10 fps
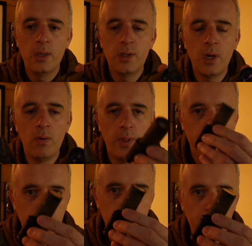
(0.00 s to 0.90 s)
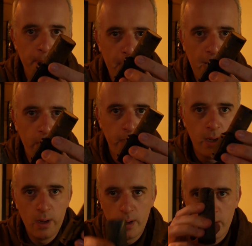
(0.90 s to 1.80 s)
So this has been powered
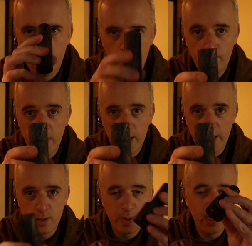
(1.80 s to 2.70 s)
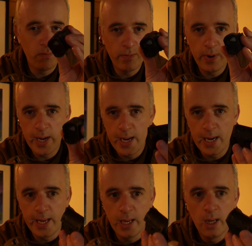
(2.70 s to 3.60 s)
via this. So I don't
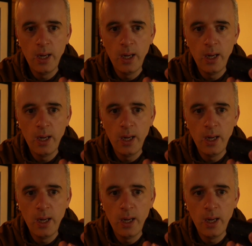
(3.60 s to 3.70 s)
really